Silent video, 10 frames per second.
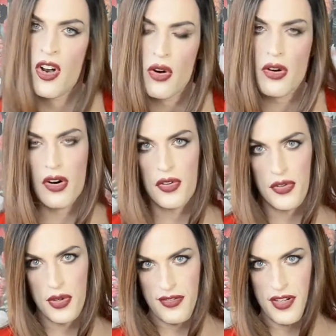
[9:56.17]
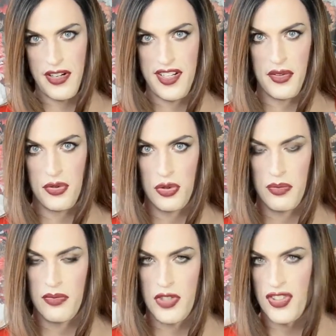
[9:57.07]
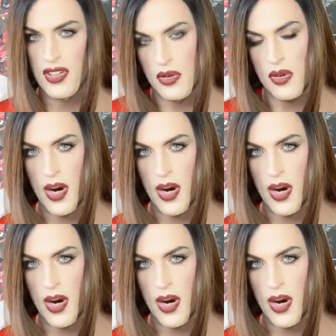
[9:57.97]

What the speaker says: or also if you're in a room which is